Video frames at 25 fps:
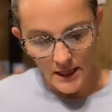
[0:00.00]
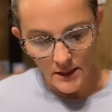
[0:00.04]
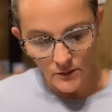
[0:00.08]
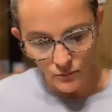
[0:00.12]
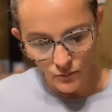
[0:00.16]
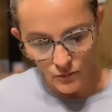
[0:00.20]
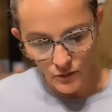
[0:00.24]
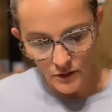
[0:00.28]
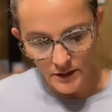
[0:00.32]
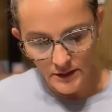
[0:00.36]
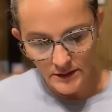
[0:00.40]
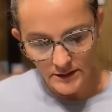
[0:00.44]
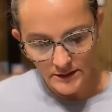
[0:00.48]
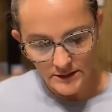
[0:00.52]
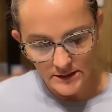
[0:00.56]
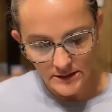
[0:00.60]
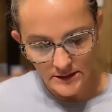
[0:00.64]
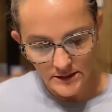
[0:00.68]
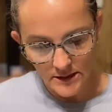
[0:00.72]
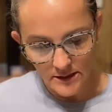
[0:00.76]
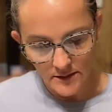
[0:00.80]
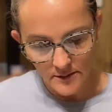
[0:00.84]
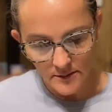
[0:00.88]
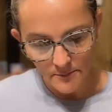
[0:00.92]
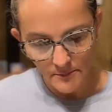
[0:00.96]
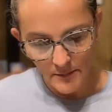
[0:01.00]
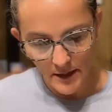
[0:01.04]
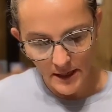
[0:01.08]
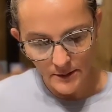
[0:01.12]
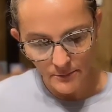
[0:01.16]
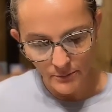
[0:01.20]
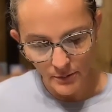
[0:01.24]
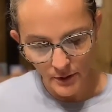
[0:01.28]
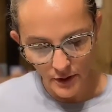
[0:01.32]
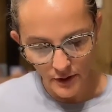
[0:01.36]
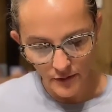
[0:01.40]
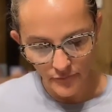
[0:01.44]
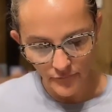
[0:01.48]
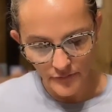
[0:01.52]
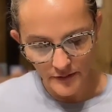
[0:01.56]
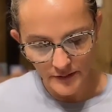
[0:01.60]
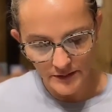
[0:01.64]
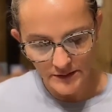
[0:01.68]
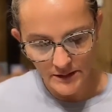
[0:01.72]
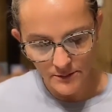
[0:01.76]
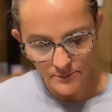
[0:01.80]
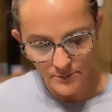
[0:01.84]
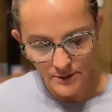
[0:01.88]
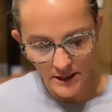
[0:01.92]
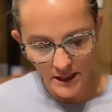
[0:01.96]
And once made
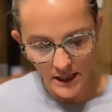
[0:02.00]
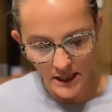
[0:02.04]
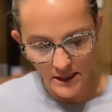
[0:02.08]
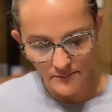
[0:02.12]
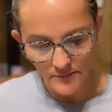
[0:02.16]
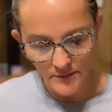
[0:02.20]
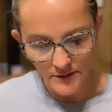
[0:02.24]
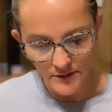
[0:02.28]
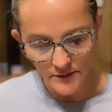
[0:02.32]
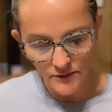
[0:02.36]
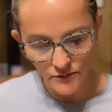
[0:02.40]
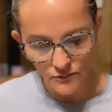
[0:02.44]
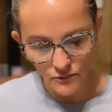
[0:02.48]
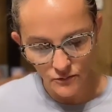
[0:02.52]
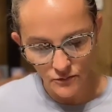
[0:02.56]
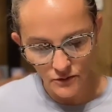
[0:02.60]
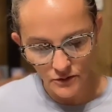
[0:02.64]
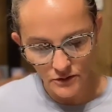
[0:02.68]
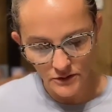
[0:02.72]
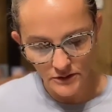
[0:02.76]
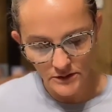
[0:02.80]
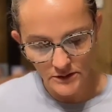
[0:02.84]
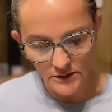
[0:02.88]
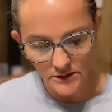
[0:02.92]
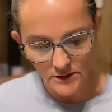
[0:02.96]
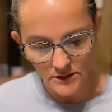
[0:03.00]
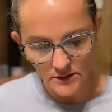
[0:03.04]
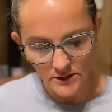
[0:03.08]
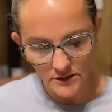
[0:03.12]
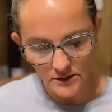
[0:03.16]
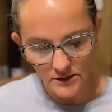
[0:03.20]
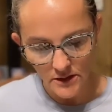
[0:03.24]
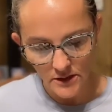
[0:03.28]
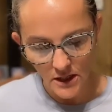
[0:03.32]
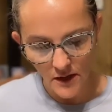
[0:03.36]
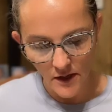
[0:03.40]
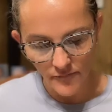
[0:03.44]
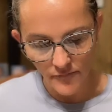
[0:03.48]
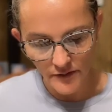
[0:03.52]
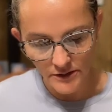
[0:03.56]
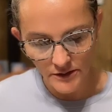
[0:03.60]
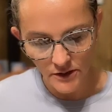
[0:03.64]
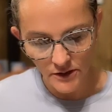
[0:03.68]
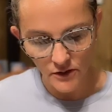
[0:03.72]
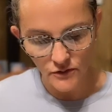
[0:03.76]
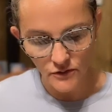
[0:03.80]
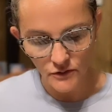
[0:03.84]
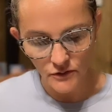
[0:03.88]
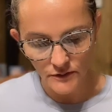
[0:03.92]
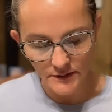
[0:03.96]
perfect, he became the source of
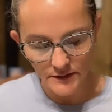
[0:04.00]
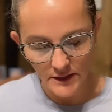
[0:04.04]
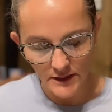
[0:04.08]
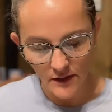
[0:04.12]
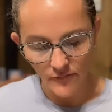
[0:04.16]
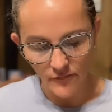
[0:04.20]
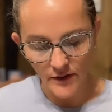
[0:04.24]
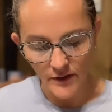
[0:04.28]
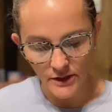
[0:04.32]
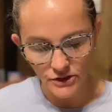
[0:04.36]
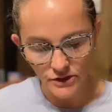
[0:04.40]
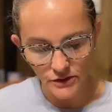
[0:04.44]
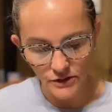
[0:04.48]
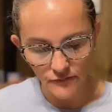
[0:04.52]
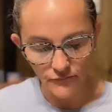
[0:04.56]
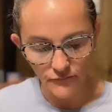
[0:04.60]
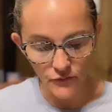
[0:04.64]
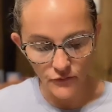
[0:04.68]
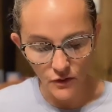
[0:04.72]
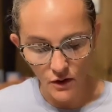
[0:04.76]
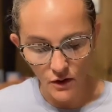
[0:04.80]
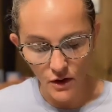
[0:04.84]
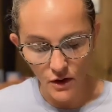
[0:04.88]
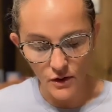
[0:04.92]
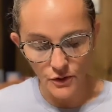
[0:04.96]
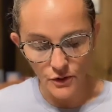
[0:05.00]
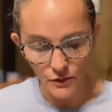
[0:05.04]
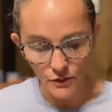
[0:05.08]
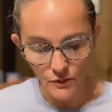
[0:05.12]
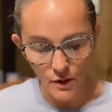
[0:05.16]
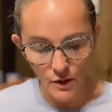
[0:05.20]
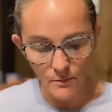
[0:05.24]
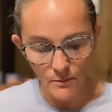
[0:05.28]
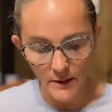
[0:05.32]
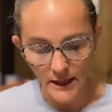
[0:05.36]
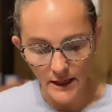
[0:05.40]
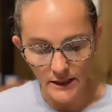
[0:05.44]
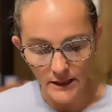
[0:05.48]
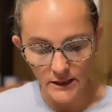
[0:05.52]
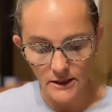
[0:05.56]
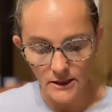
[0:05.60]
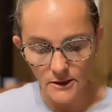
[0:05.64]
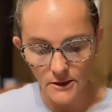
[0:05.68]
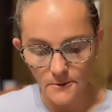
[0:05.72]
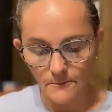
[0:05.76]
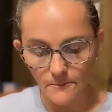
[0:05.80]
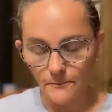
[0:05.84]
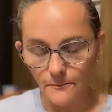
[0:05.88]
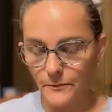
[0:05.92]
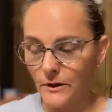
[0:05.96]
eternal salvation for all who obey
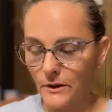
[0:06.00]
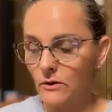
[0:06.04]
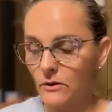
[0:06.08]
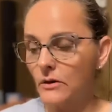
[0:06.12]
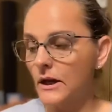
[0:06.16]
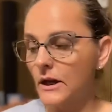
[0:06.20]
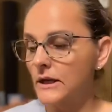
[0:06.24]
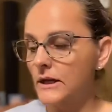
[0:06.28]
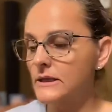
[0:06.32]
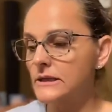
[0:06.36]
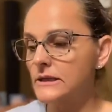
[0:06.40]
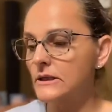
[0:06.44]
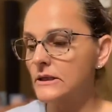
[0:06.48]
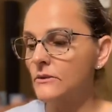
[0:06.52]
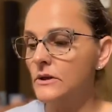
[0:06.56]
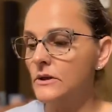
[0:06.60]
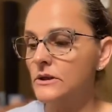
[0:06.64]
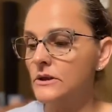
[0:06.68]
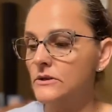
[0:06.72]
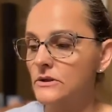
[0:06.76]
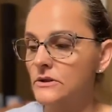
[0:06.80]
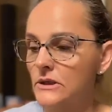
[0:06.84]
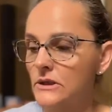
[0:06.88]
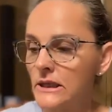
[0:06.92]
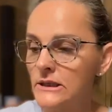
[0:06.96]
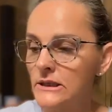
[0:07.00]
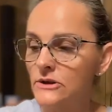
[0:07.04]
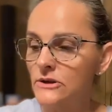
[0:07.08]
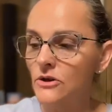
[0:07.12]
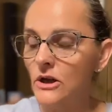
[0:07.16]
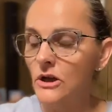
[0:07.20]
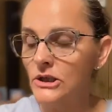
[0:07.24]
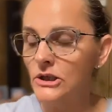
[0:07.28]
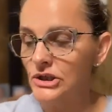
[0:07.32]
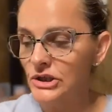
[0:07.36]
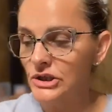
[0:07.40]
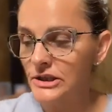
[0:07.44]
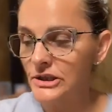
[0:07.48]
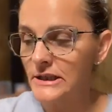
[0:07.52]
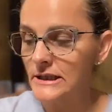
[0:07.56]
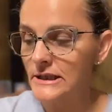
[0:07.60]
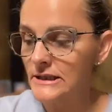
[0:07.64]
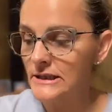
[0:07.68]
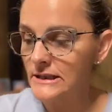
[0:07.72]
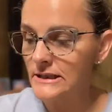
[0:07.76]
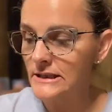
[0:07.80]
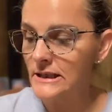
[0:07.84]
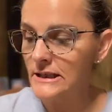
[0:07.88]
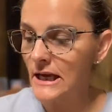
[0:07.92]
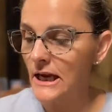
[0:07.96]
him. Okay, so it's it's not just
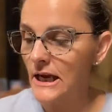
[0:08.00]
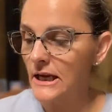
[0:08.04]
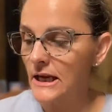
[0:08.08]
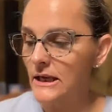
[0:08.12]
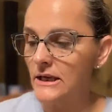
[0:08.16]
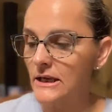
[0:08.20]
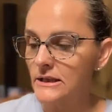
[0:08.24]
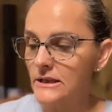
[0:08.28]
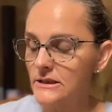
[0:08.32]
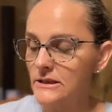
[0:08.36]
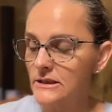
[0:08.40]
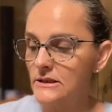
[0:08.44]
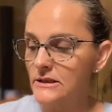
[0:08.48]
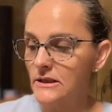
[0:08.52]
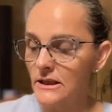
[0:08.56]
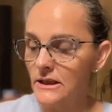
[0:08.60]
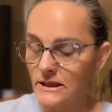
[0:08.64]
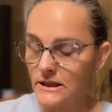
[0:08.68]
his sake, it's